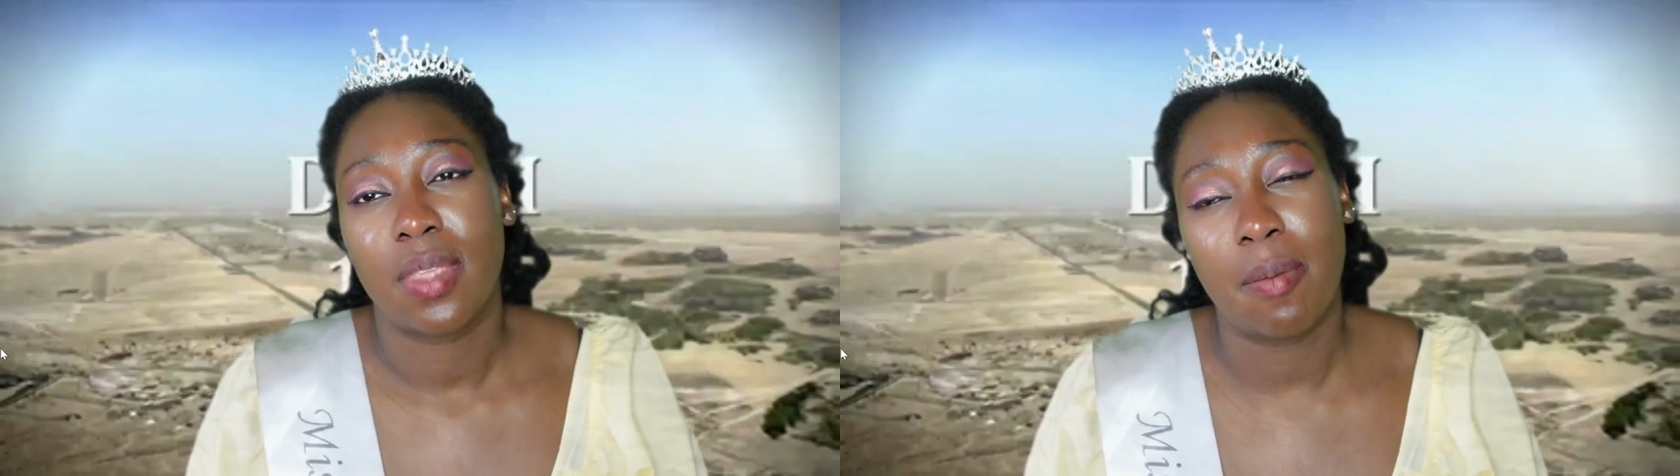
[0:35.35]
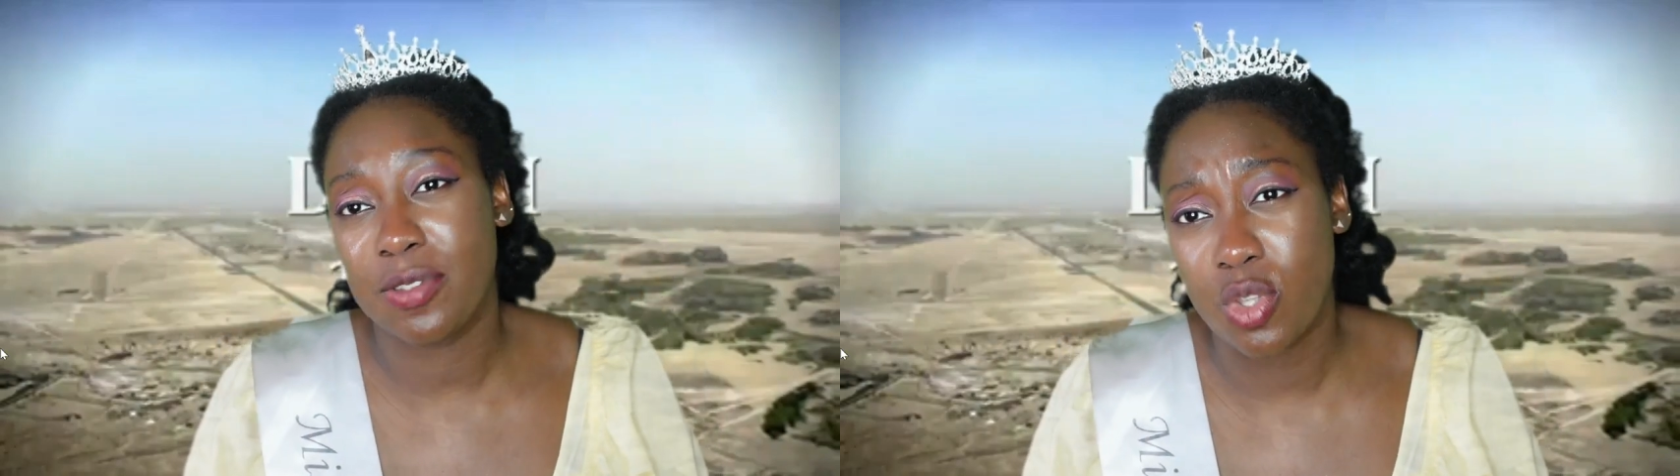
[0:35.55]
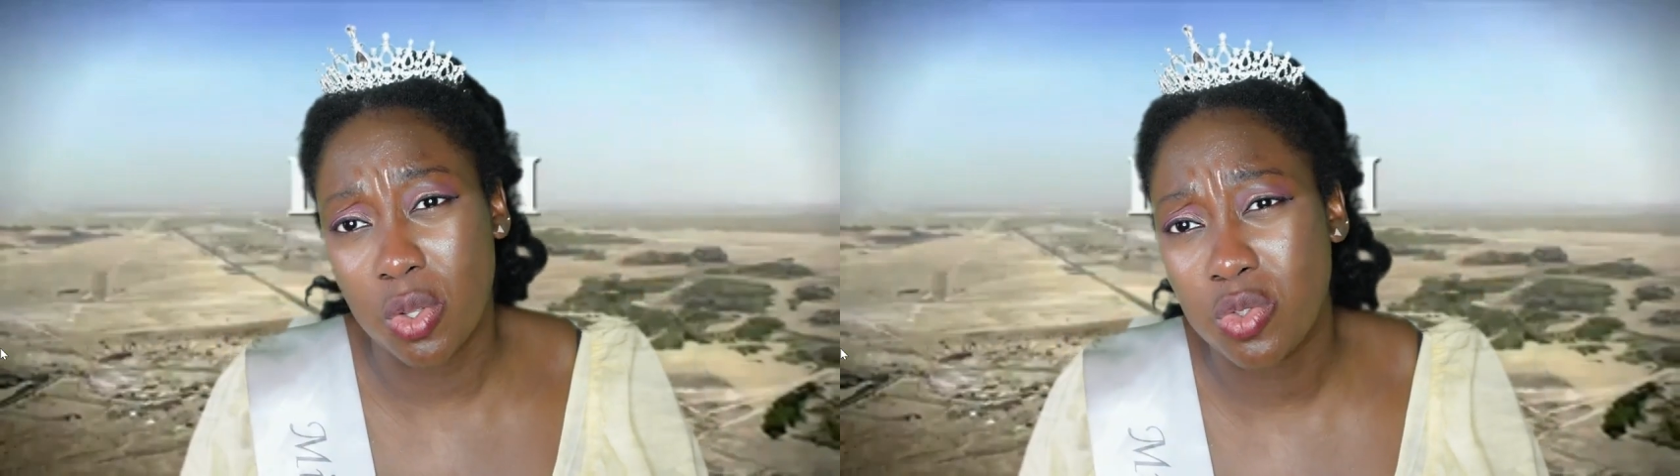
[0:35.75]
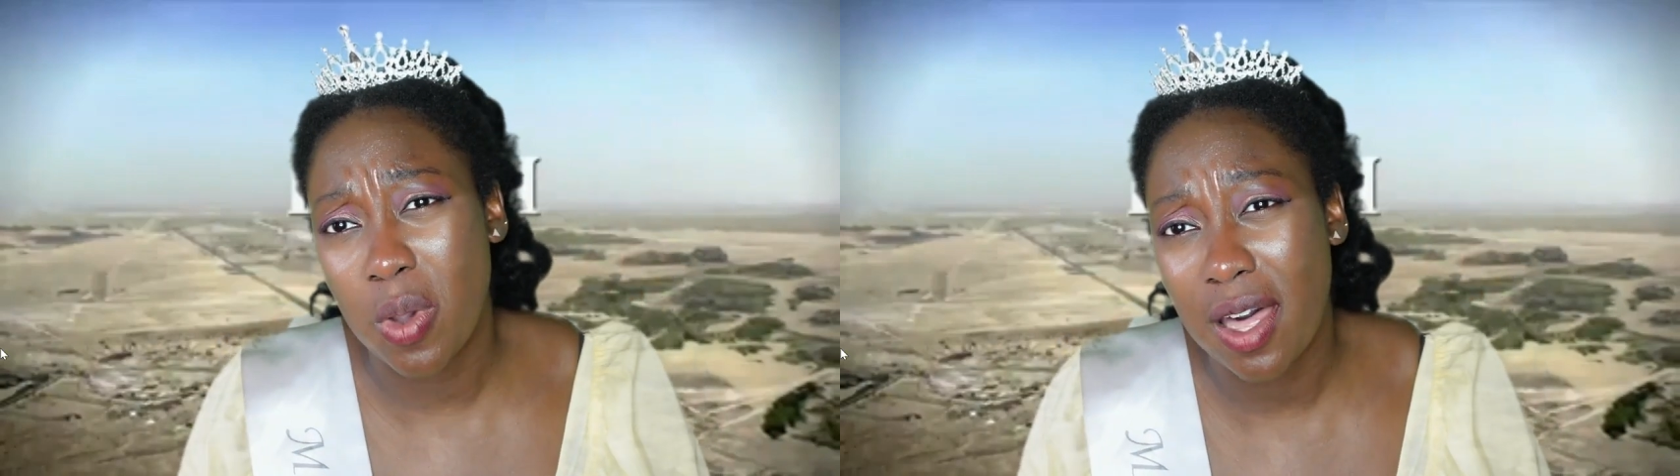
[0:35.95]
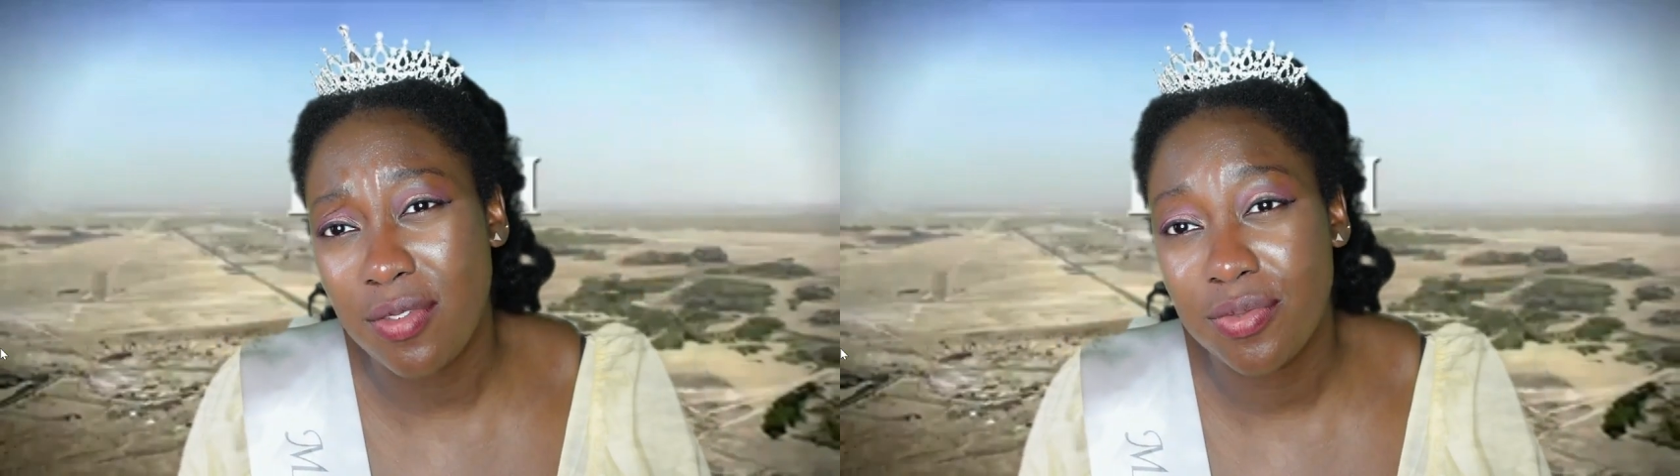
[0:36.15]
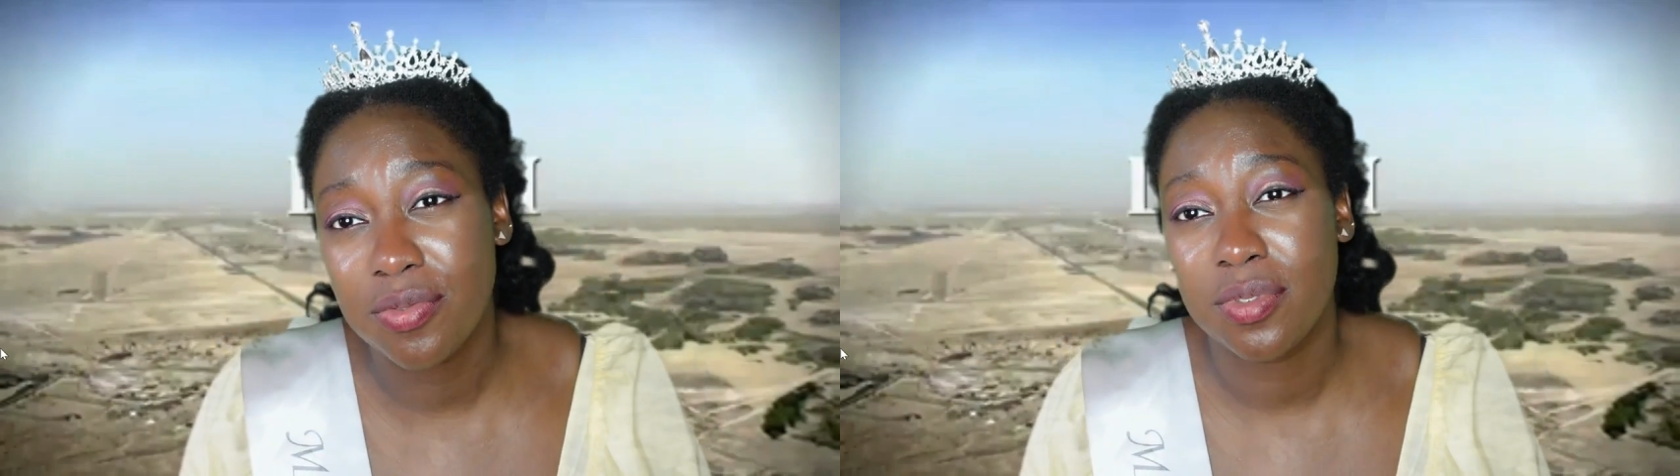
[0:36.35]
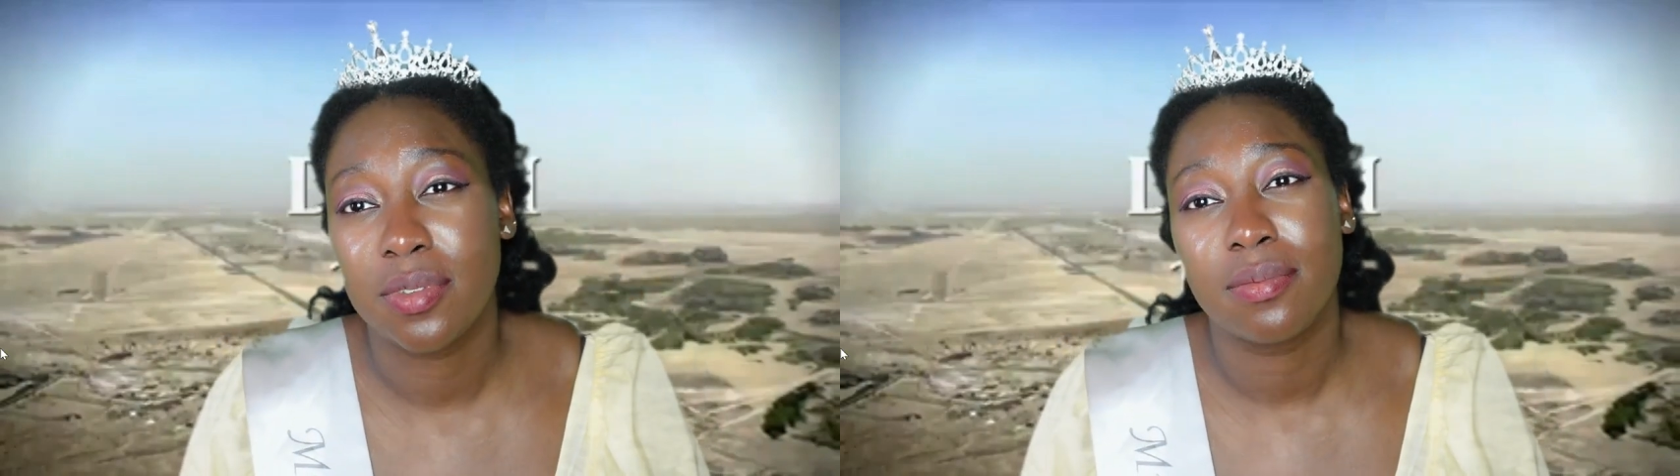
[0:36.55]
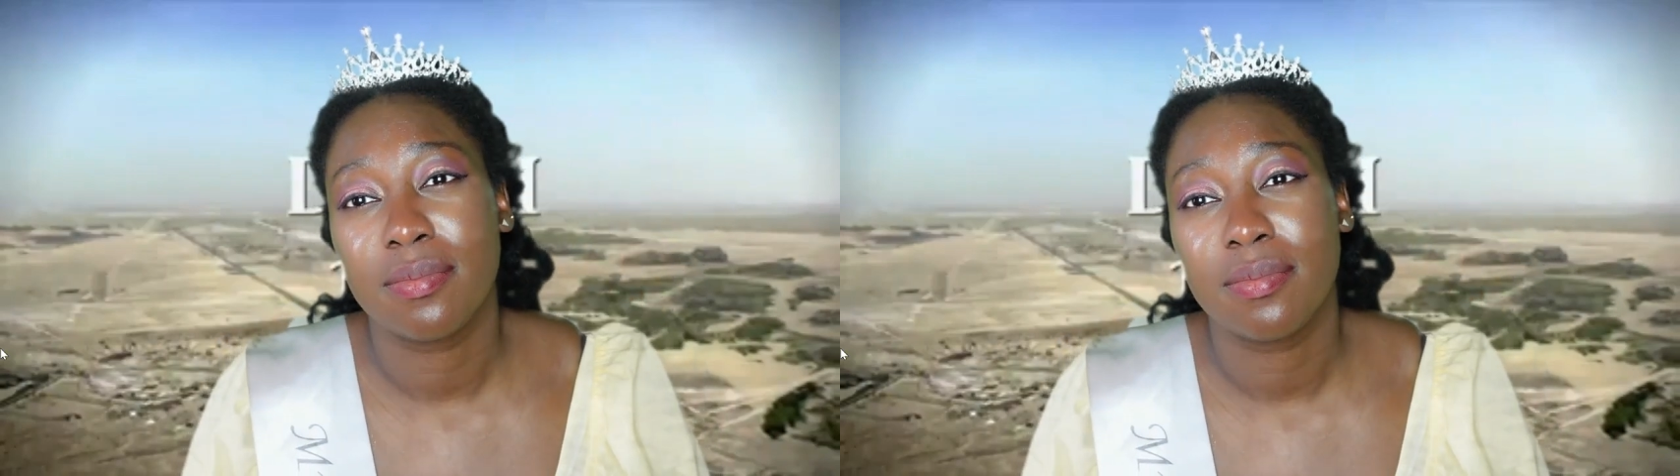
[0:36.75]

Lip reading: Episode 12?